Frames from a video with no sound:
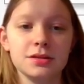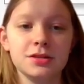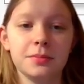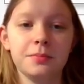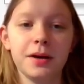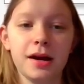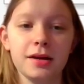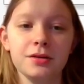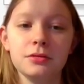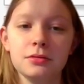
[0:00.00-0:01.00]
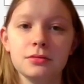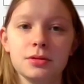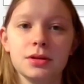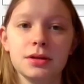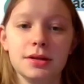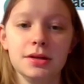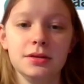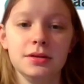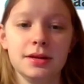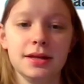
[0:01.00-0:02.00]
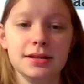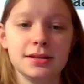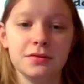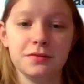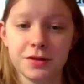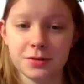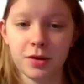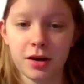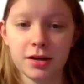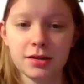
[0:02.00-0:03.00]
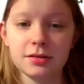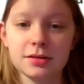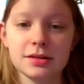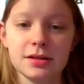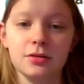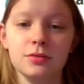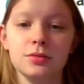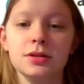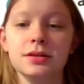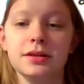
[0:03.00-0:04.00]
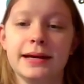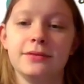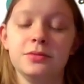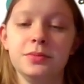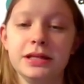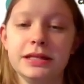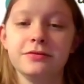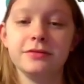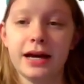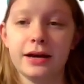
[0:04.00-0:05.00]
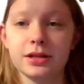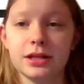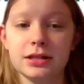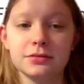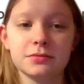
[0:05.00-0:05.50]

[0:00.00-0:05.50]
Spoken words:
chapayu, that is the first part, so that would be flower.